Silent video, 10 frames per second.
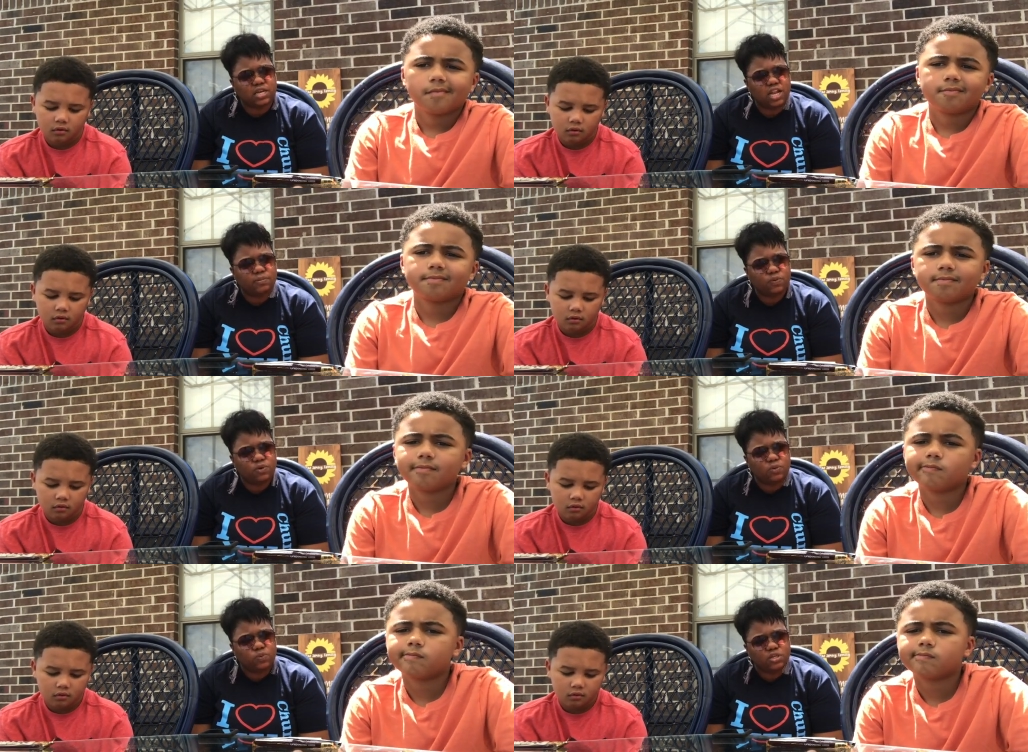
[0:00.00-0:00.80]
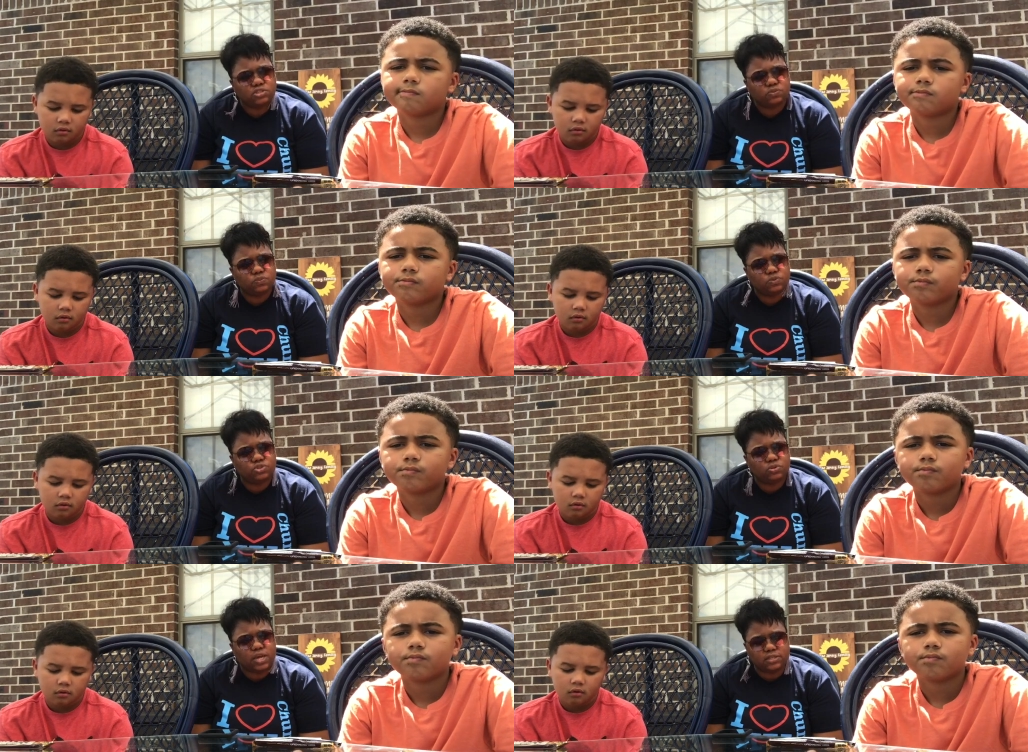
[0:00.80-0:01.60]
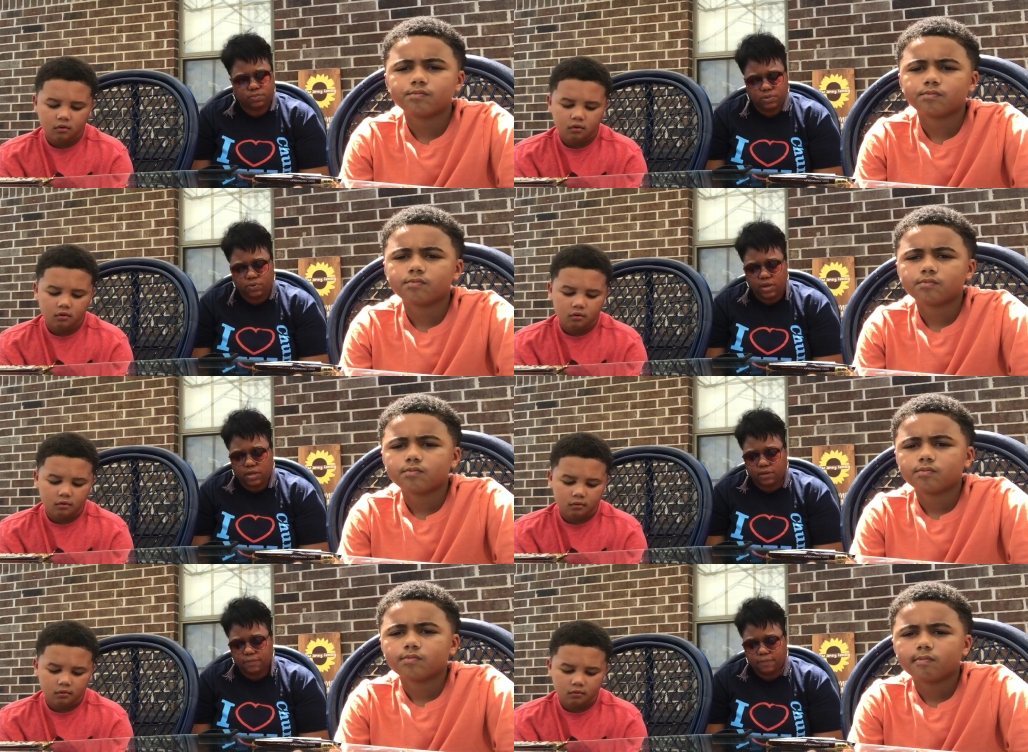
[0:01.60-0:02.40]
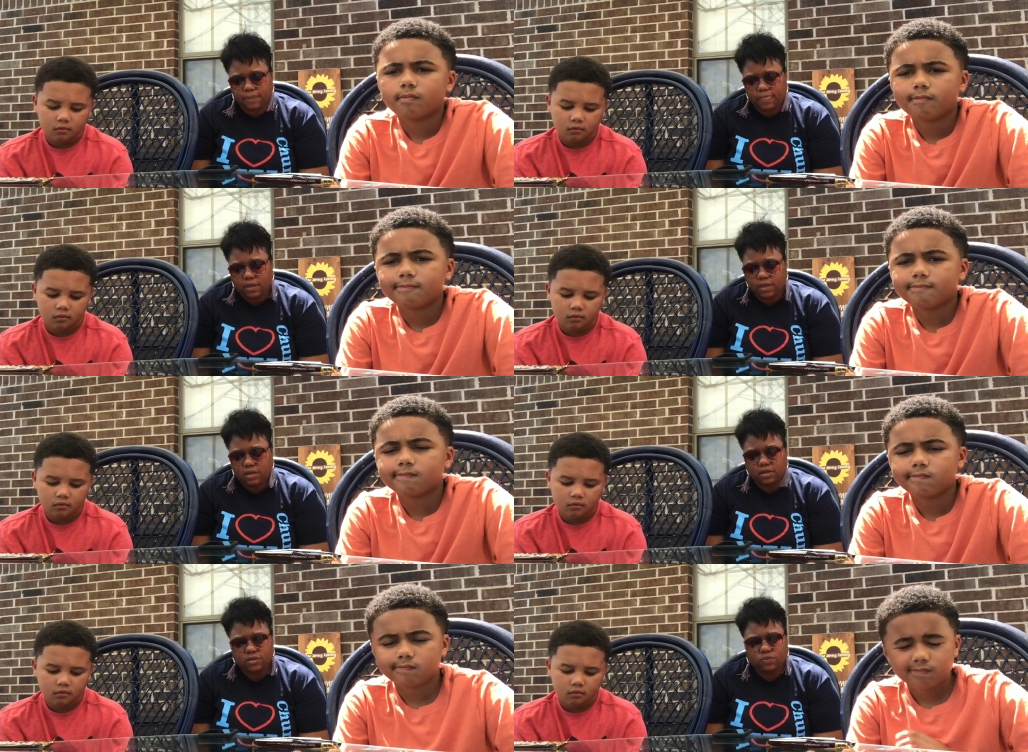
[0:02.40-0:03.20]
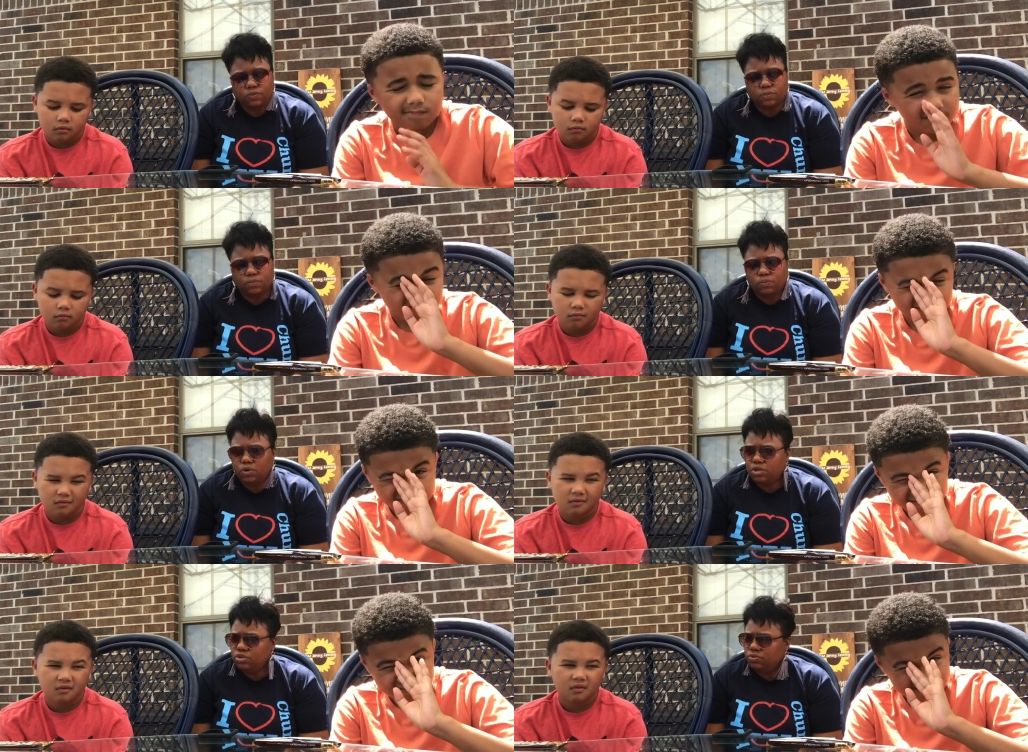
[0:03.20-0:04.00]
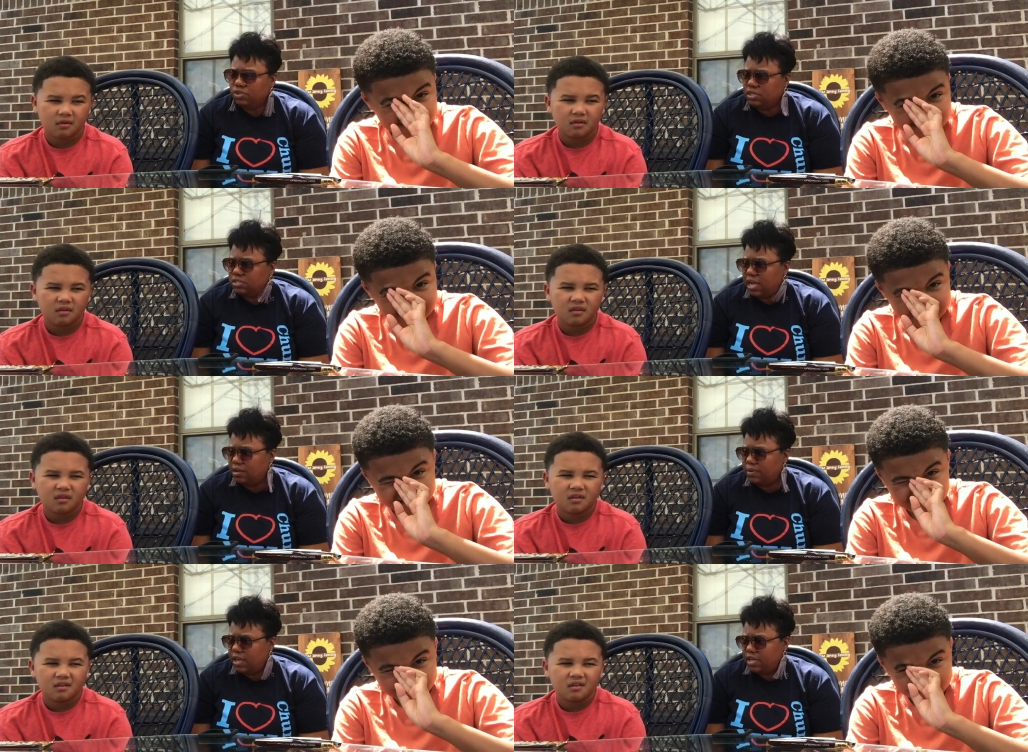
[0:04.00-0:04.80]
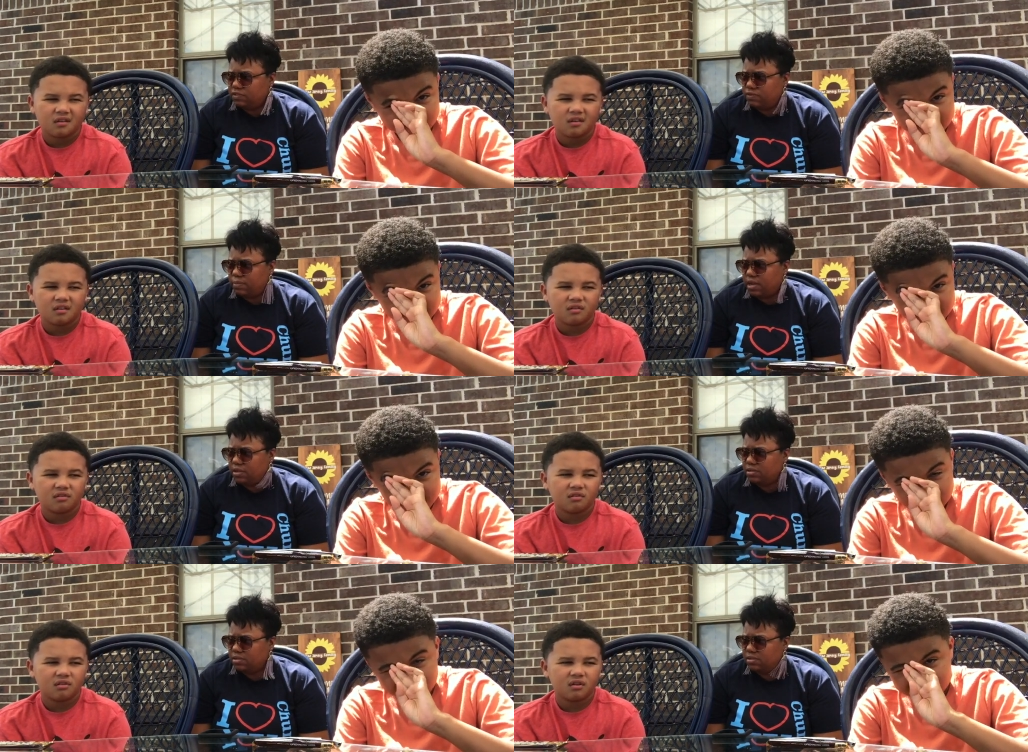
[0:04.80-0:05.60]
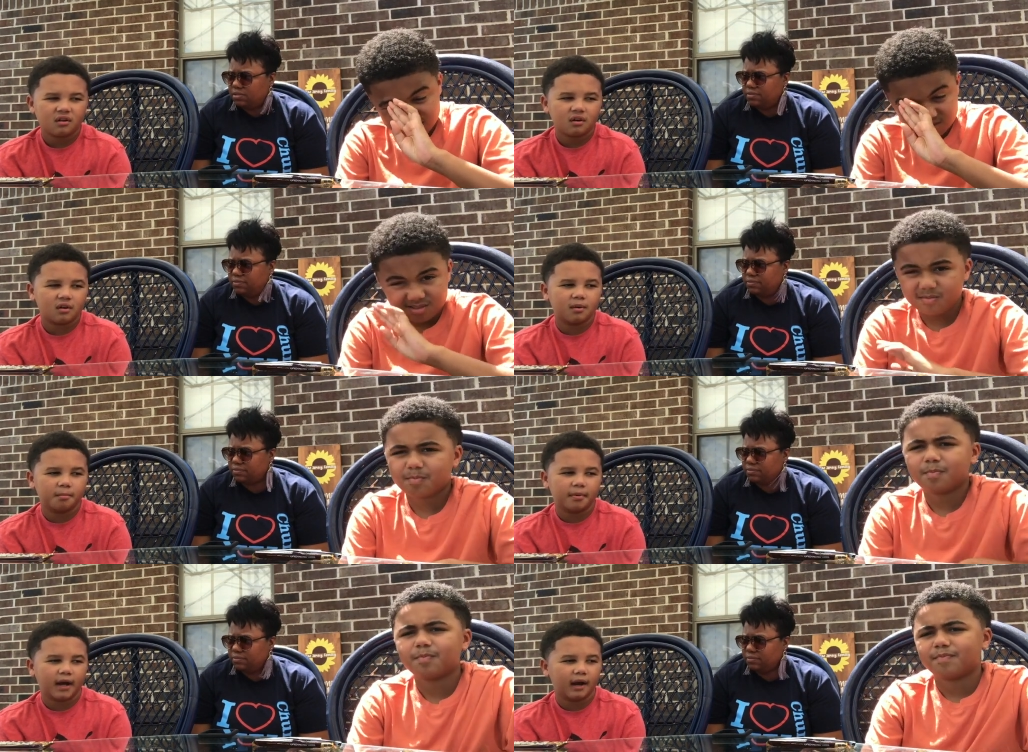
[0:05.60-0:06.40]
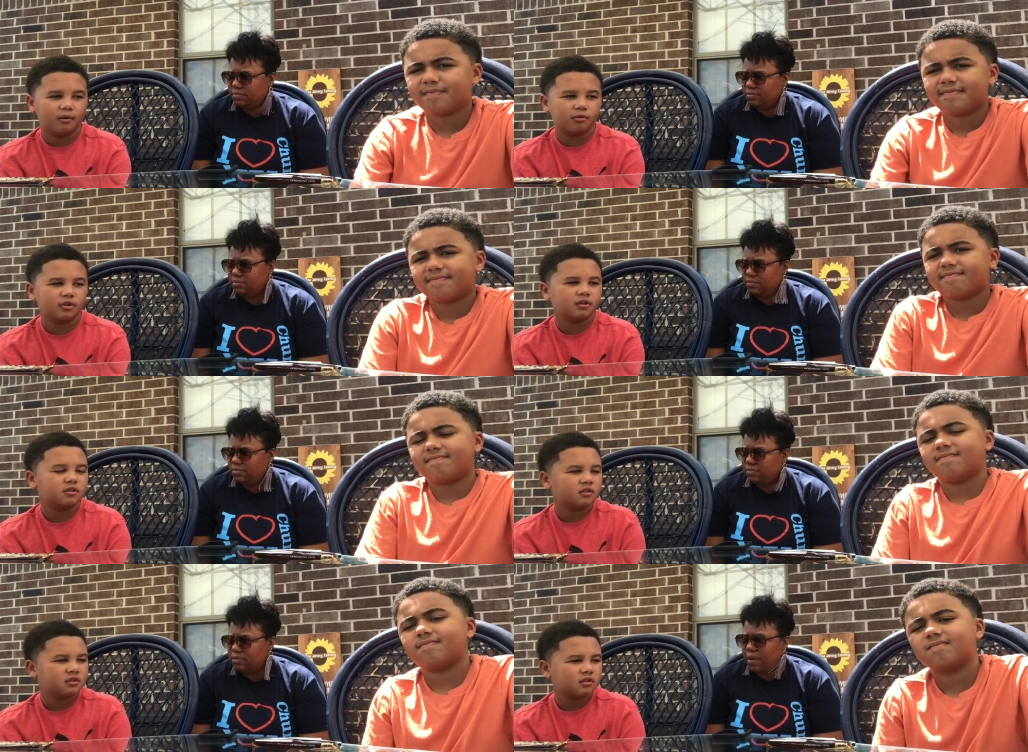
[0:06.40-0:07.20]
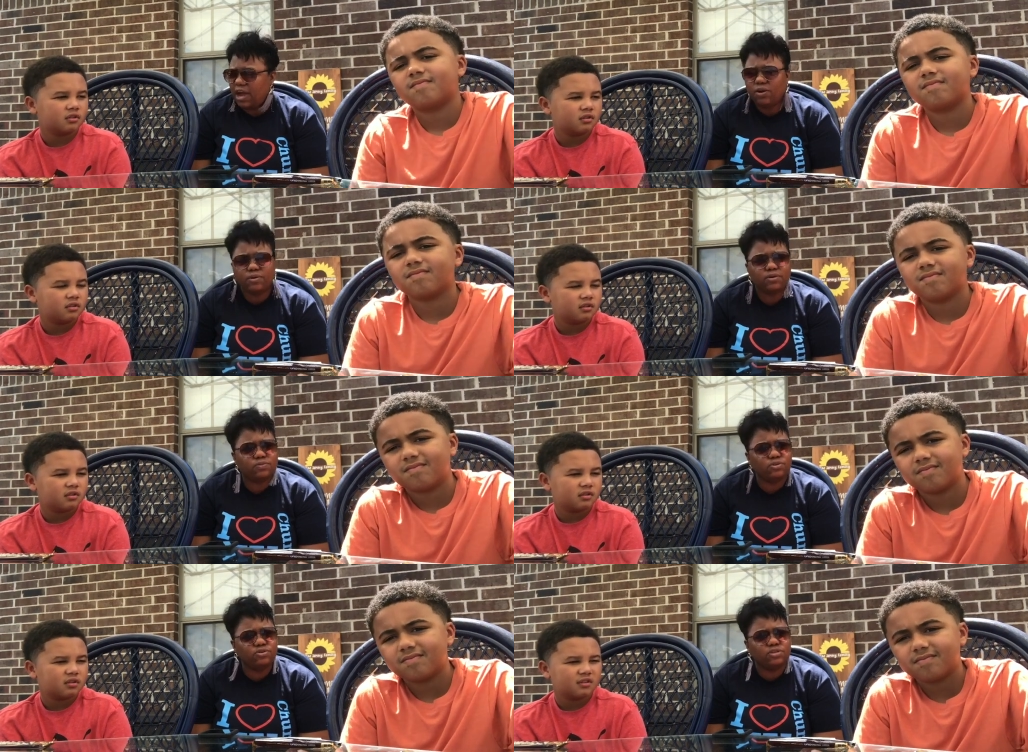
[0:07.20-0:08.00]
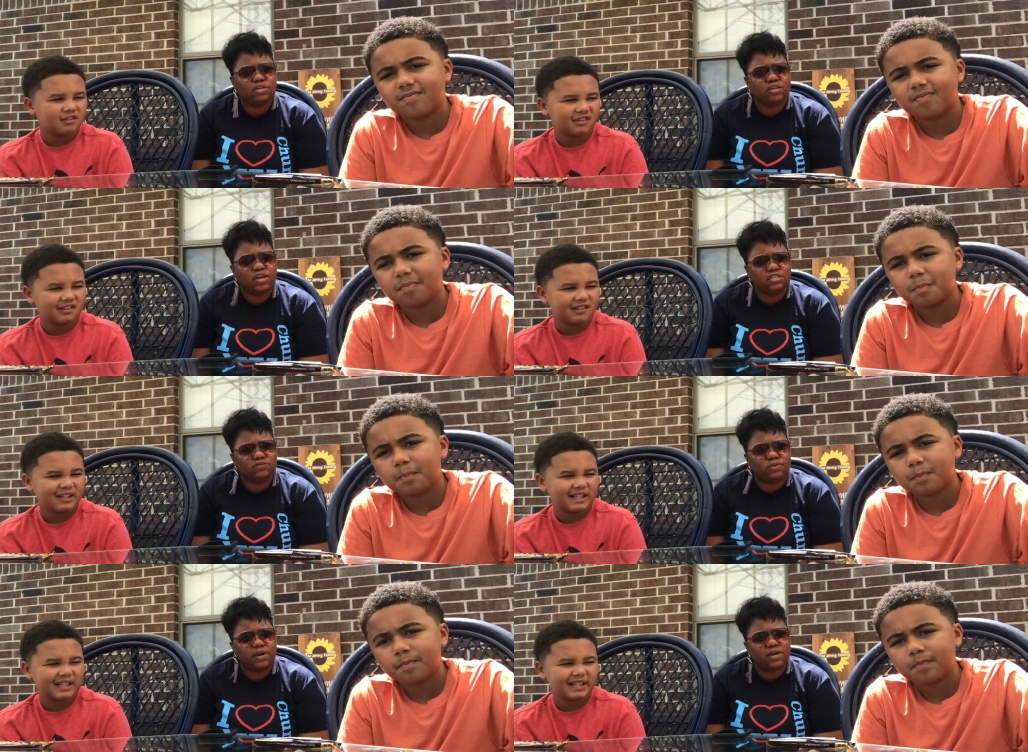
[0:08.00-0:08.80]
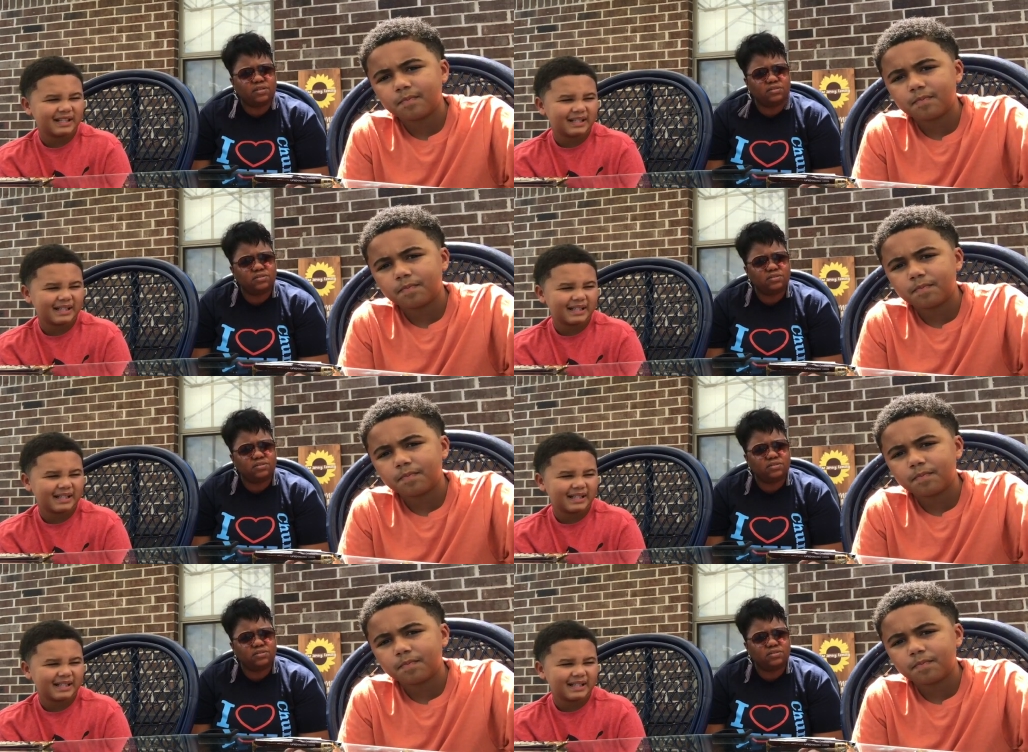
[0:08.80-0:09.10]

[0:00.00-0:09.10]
Speaker 1: Solomon, what wish would you like to be granted? What do you think Solomon asked for, Michael?
Speaker 2: Um, power.
Speaker 1: Power? What do you think he asked for, Mila?